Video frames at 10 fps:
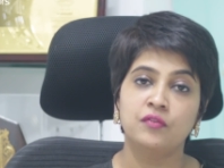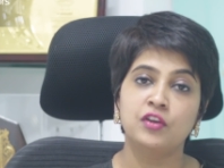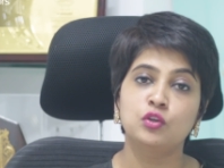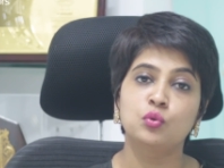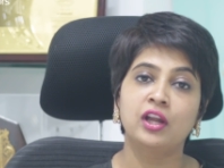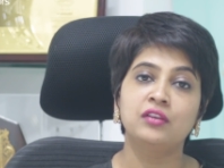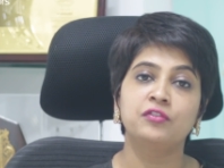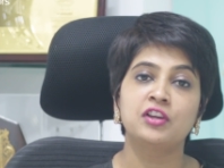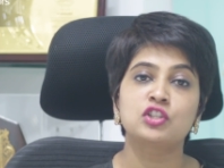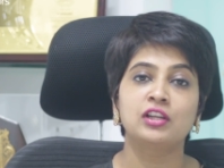where you
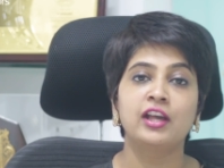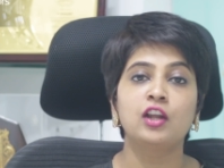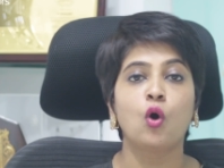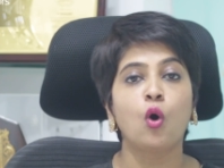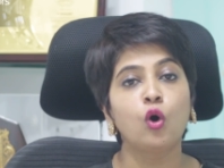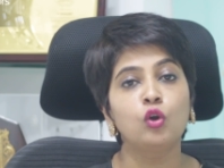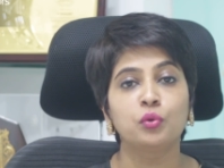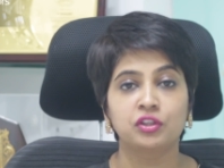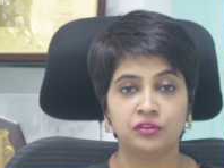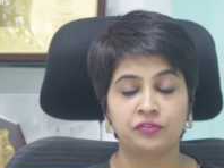get facial hair all
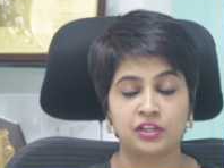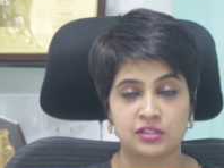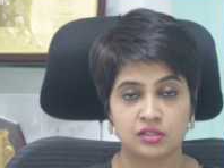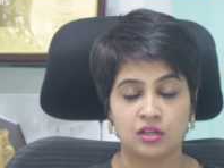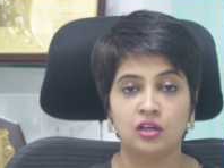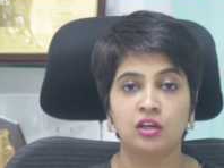over the face.